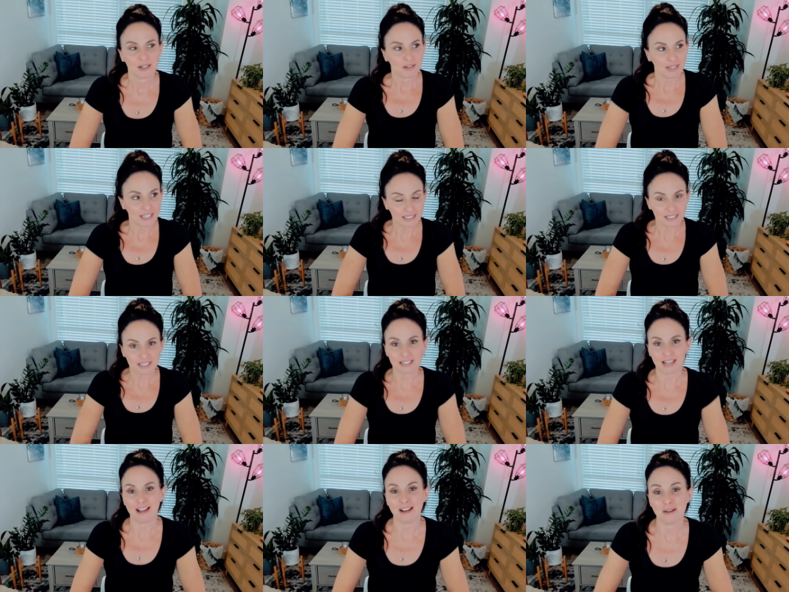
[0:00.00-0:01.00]
It's
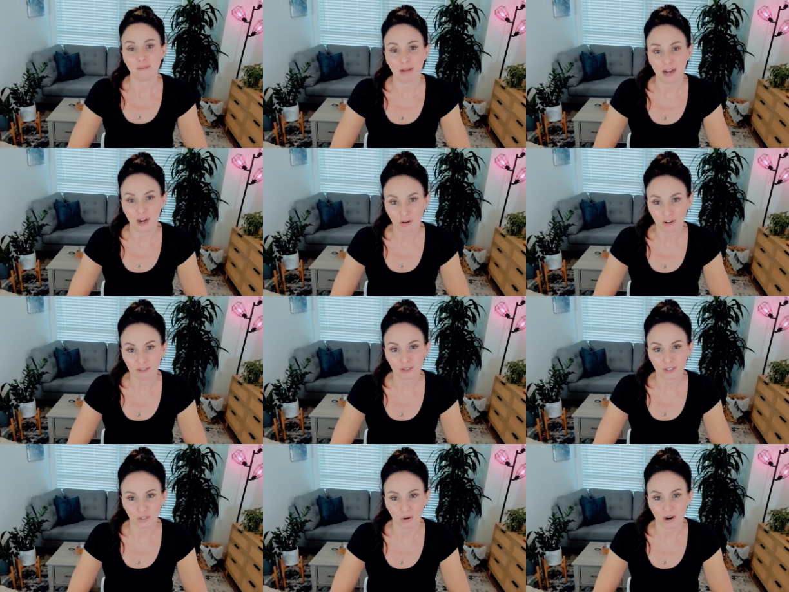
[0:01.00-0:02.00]
a powerful
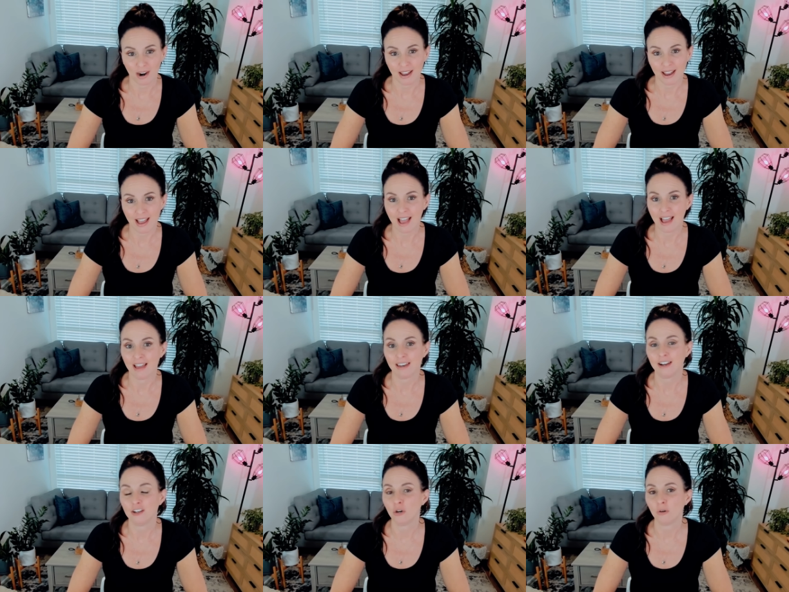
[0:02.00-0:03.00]
story, and
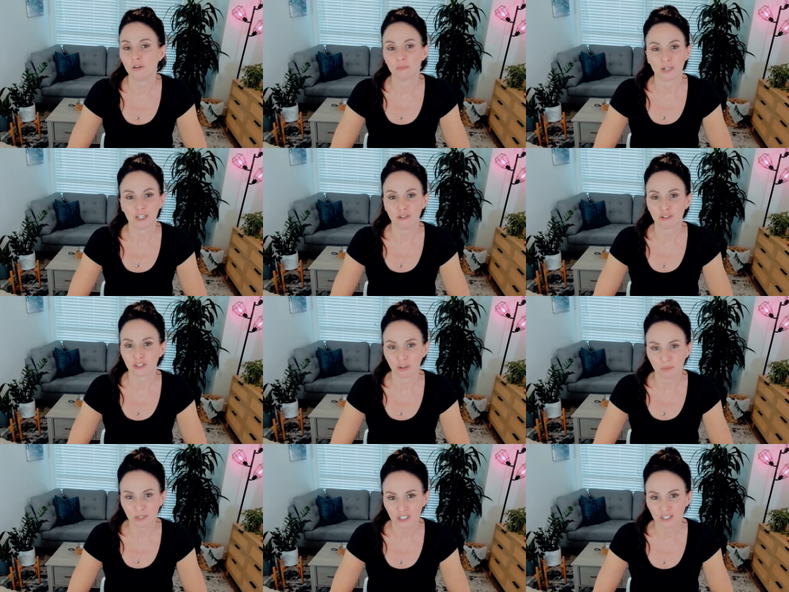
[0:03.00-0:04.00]
I know it'll bring you so
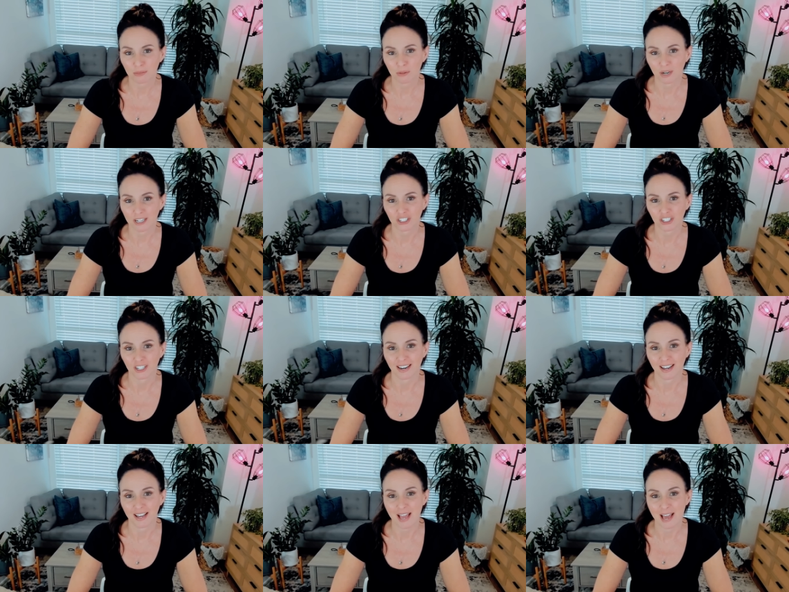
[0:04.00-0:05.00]
much
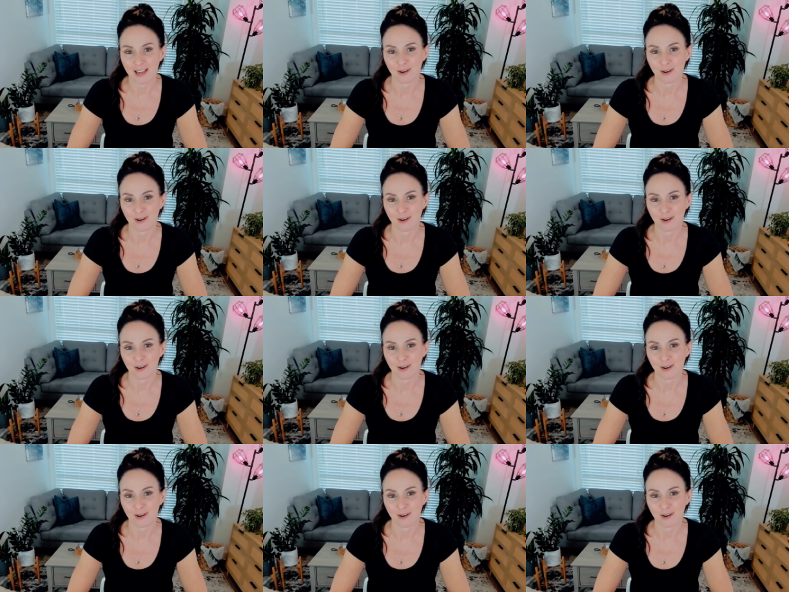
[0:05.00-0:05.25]
inspiration and